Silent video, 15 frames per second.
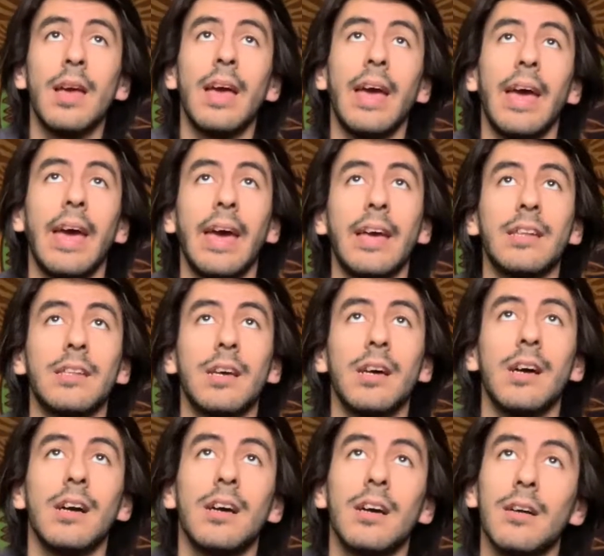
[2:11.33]
And
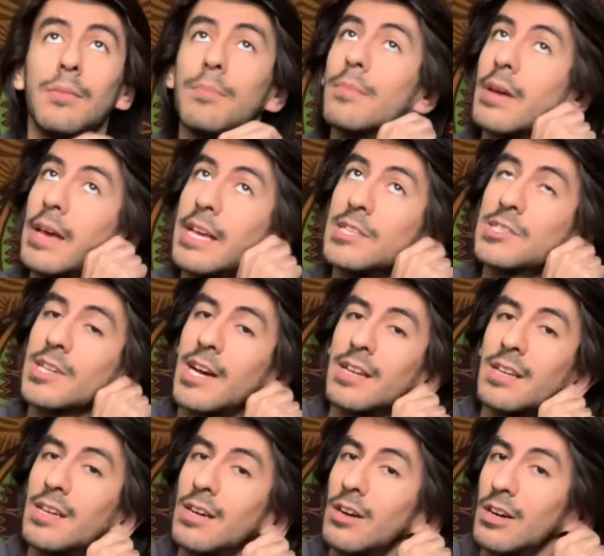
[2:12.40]
it's kind
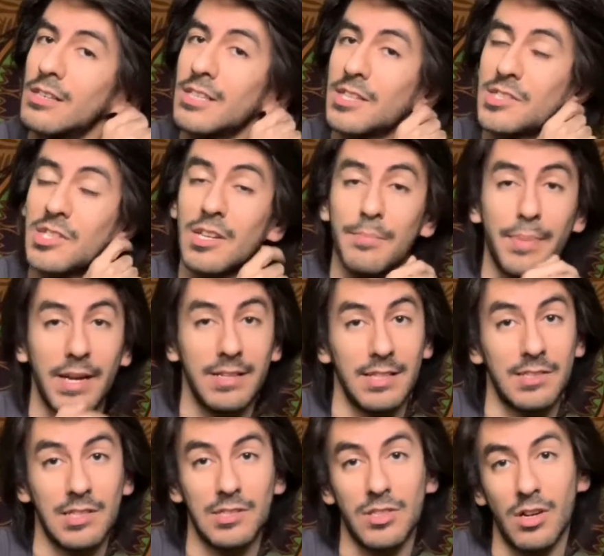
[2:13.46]
of hard not to compare this
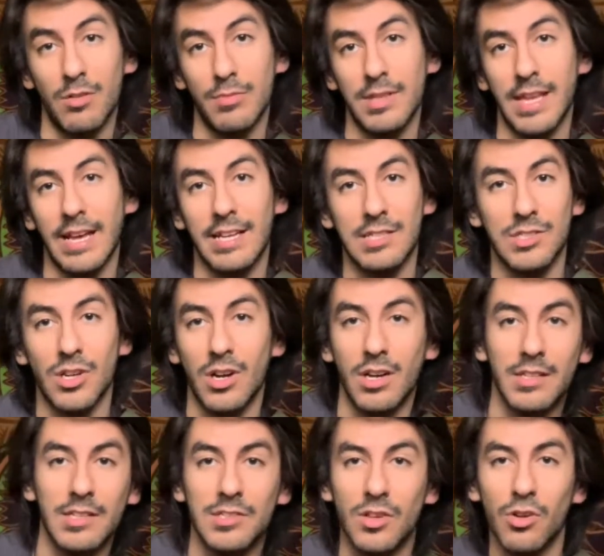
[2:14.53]
guitar with that guitar.
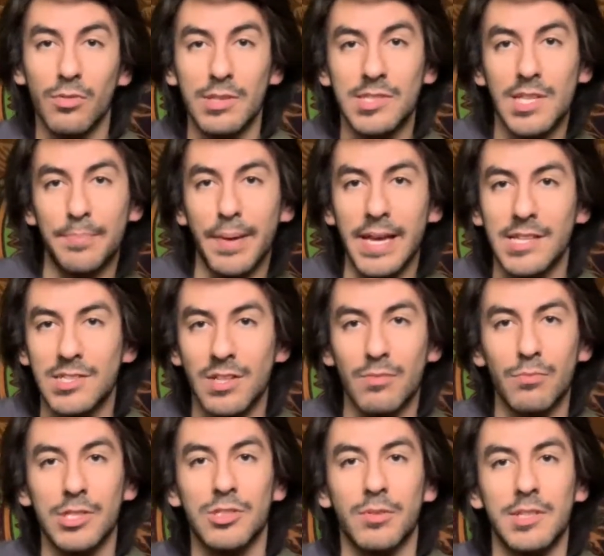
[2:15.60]
There's always debates on
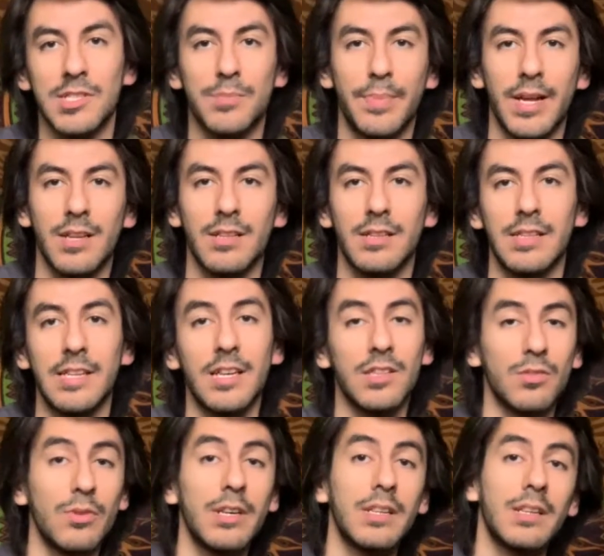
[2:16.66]
which one is better than the other
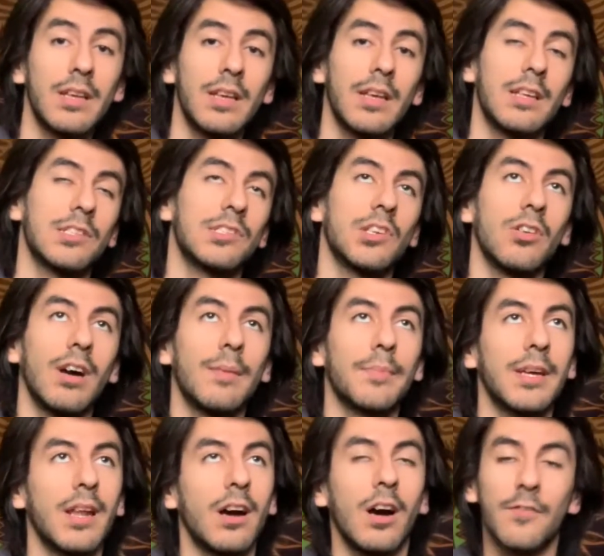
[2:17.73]
one. So I'm going
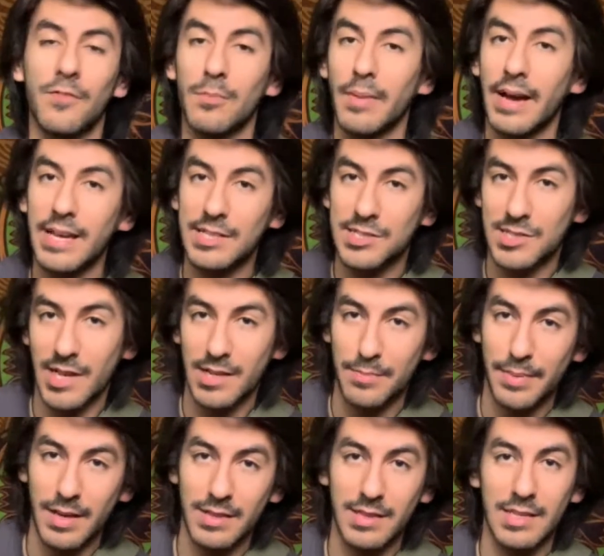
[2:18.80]
to offer my insight
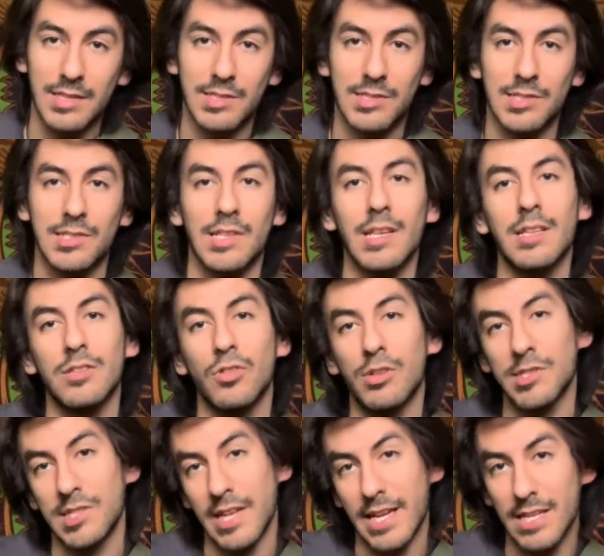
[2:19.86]
about this towards
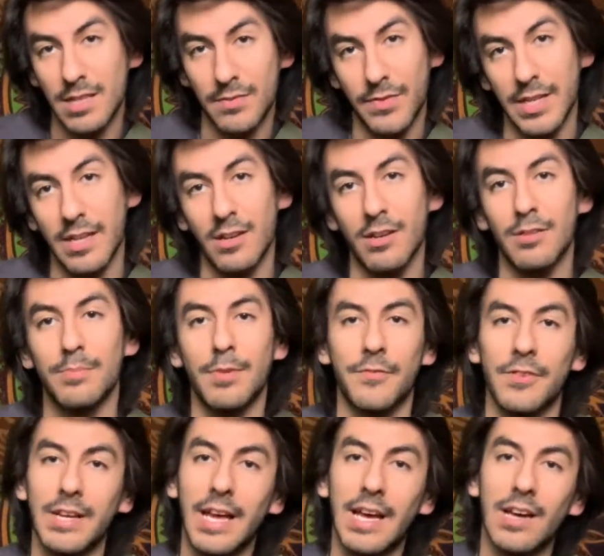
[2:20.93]
the end of the video. But for
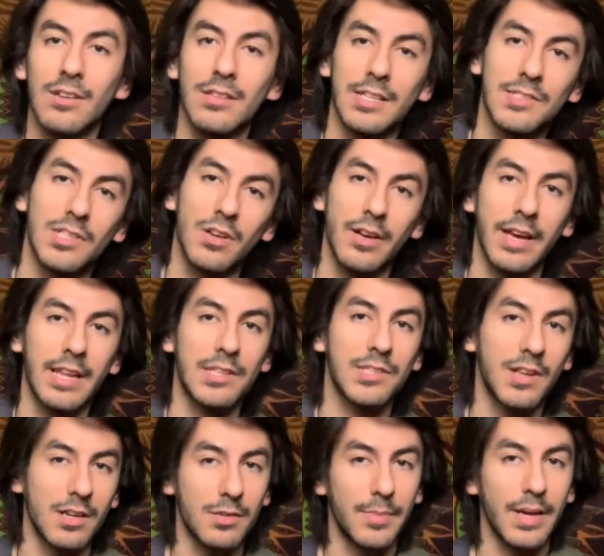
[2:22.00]
now, let's go ahead and
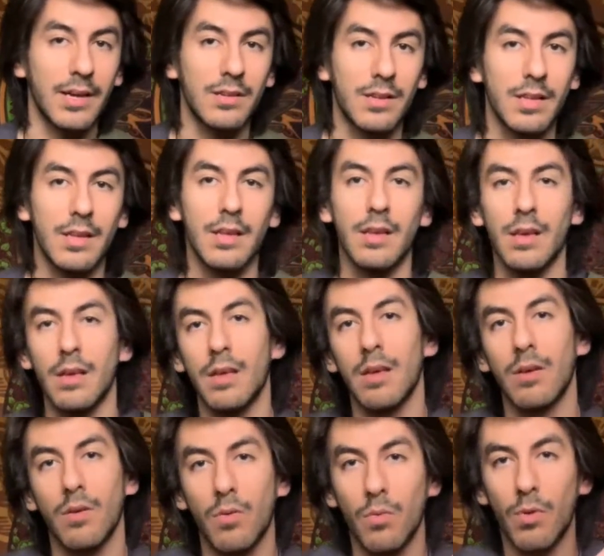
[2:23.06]
talk about
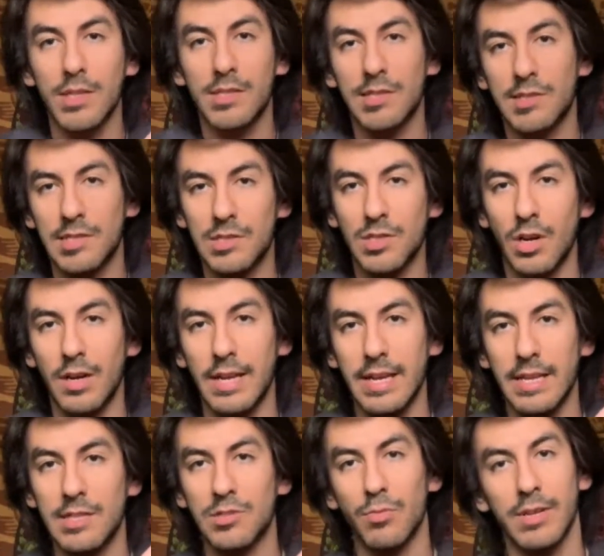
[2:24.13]
what this guitar
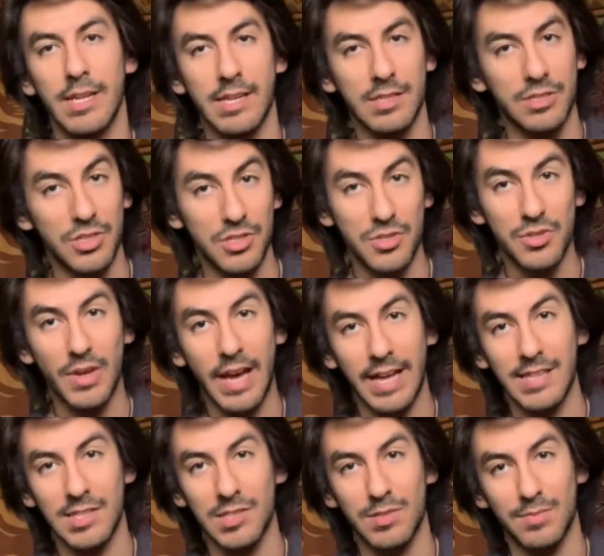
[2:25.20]
is, what it can do, and
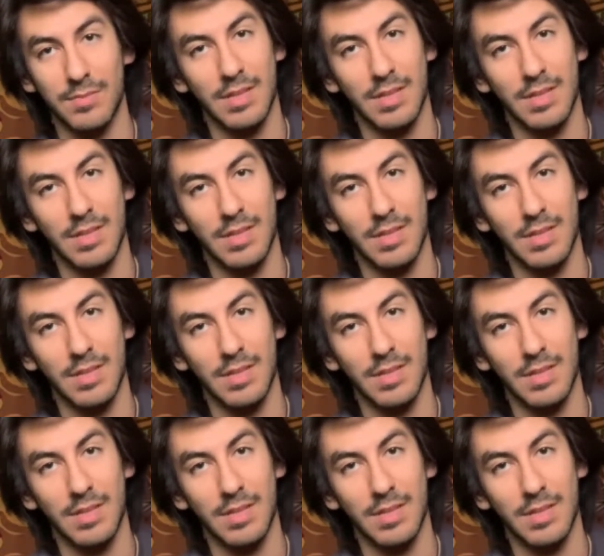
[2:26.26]
this,